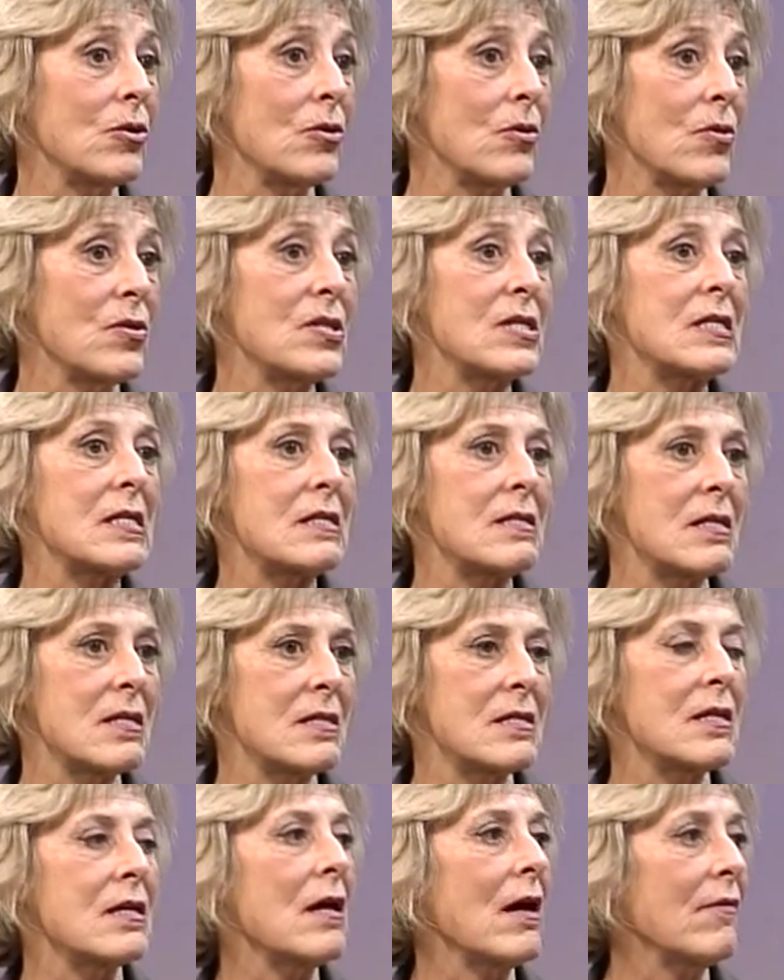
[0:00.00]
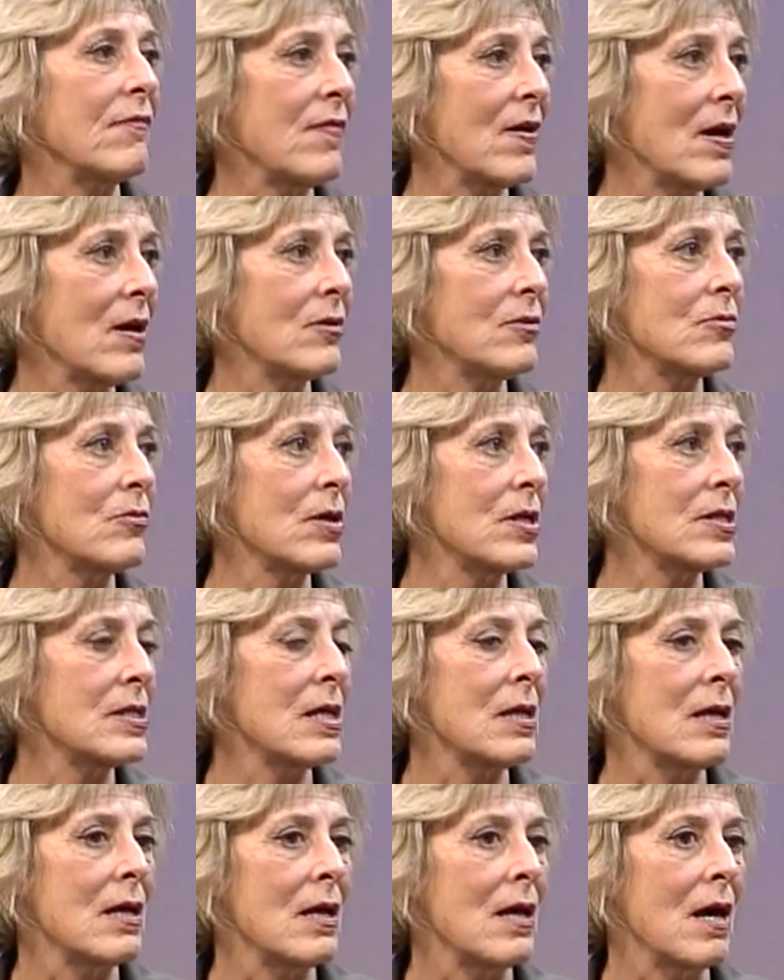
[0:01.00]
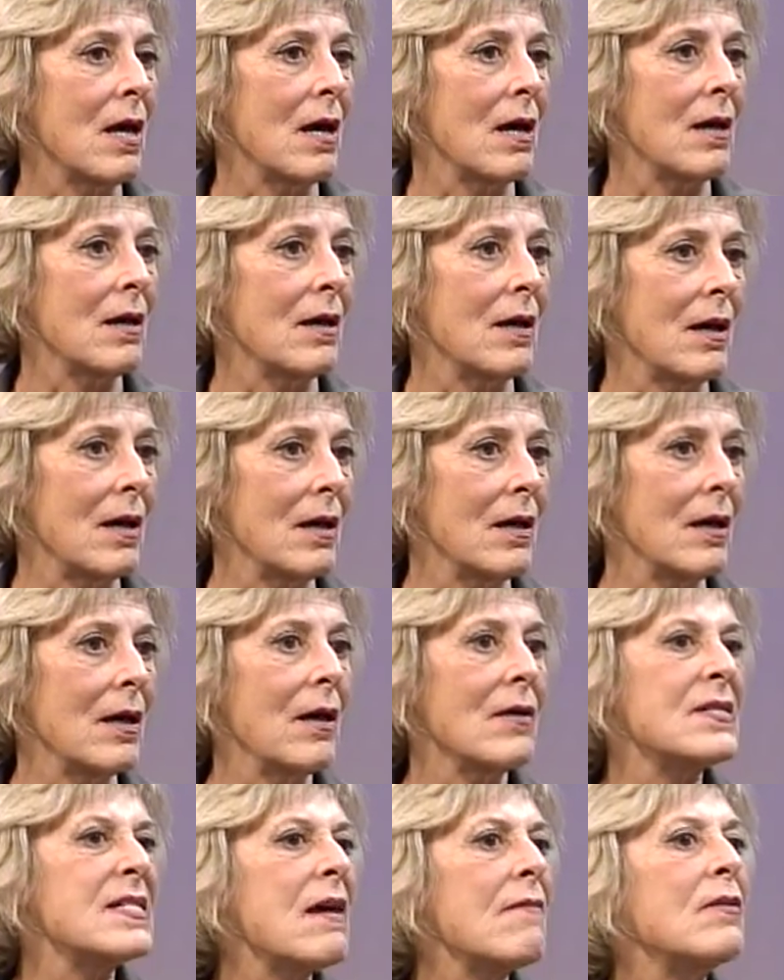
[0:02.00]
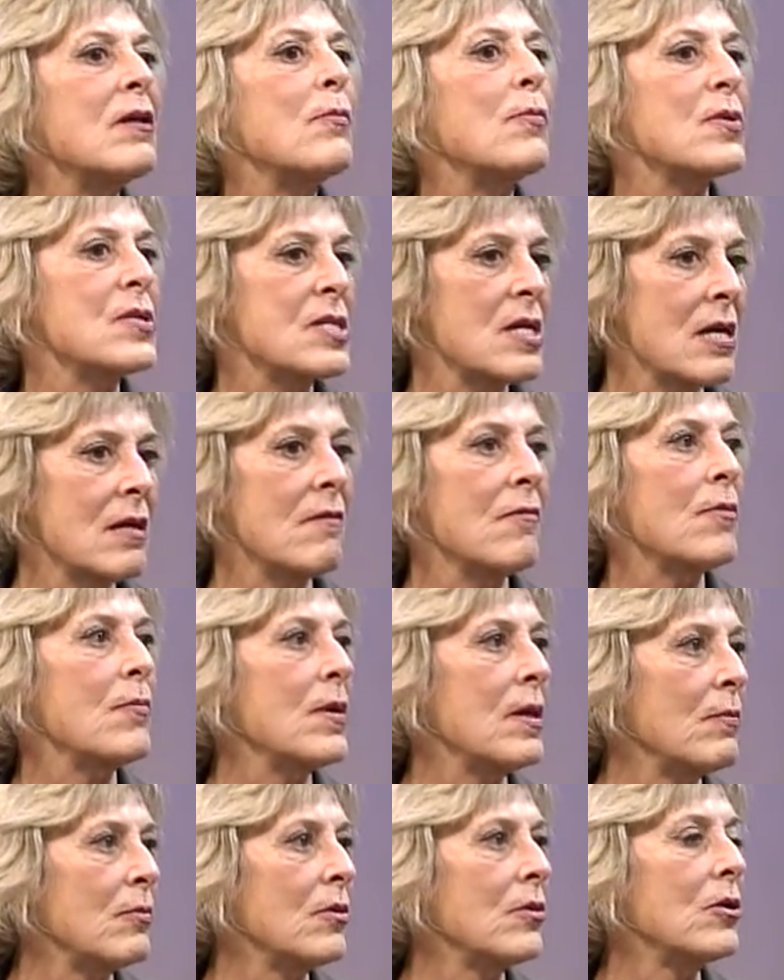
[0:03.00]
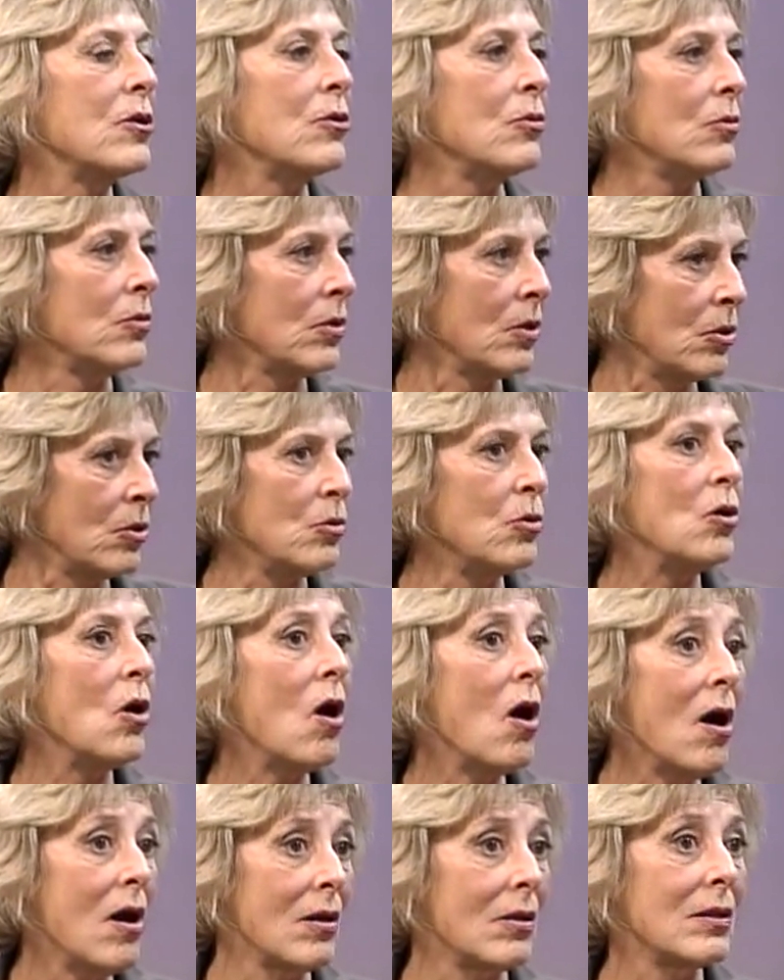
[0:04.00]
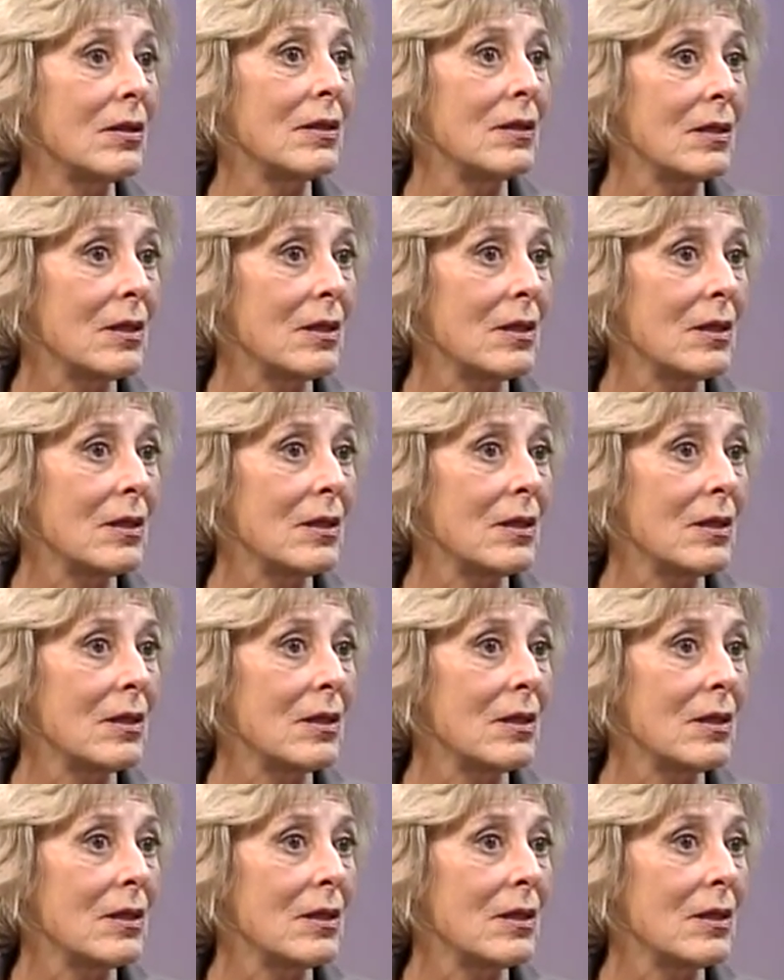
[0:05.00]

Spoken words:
the statistic I found was 70% of the people who call,